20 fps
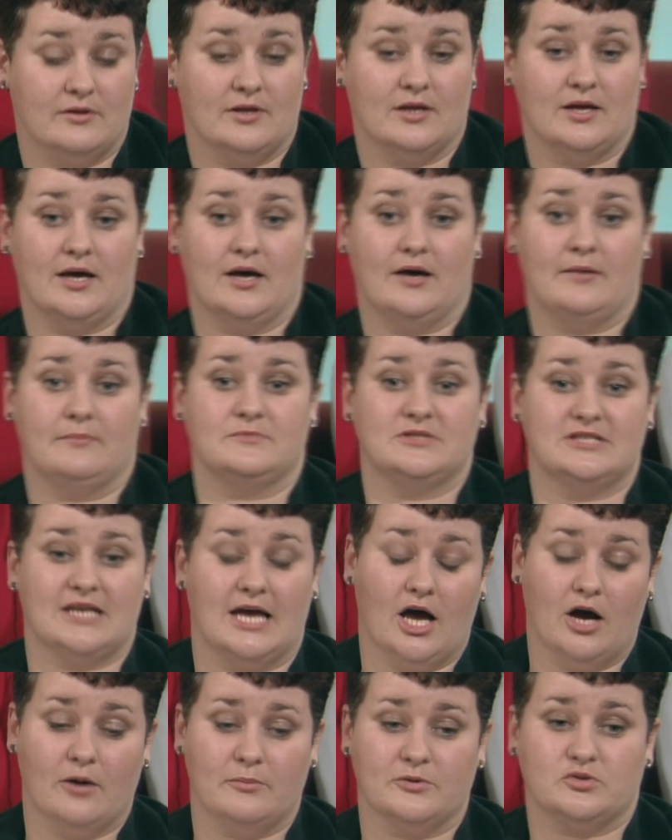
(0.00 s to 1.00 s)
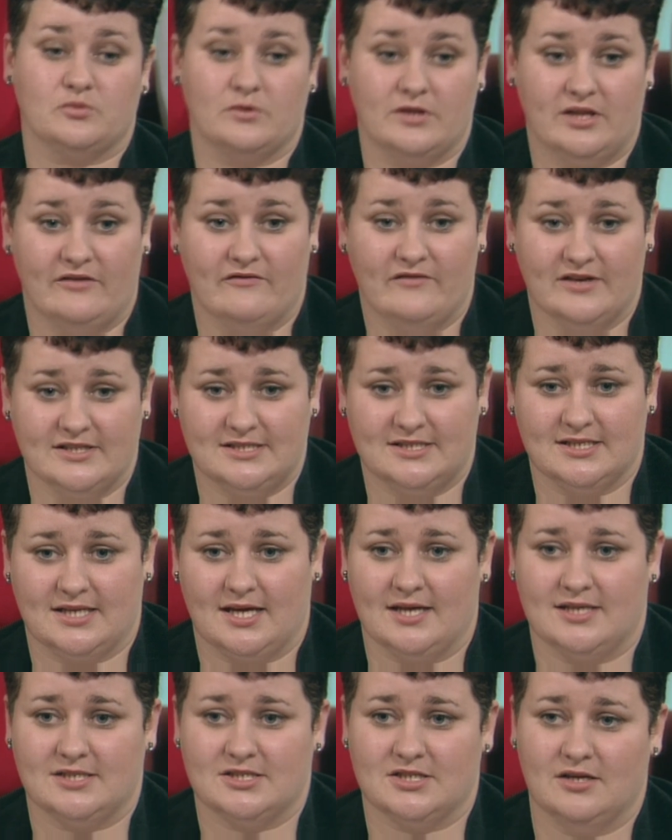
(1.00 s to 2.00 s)
I remember watching it and thinking, it's
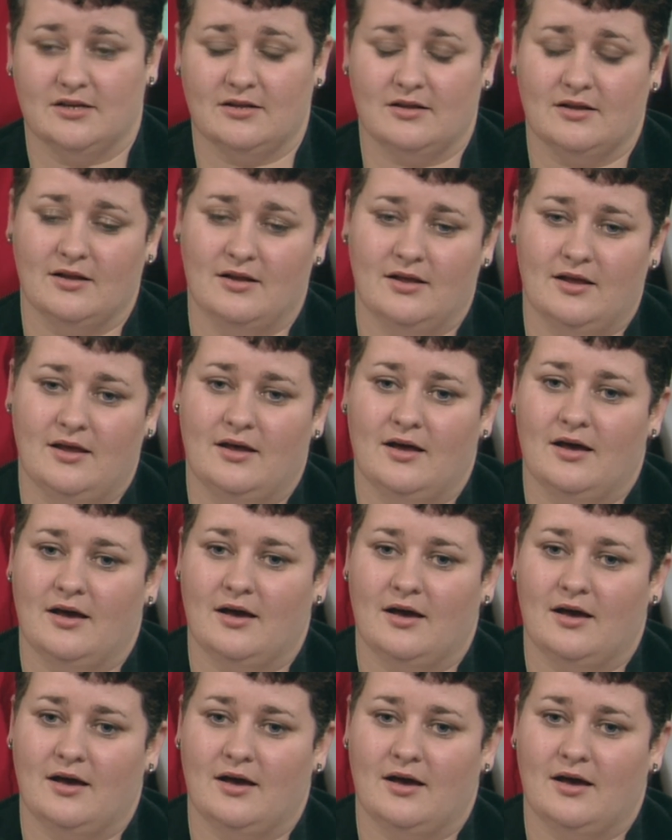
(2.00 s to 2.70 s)
not going to be long now.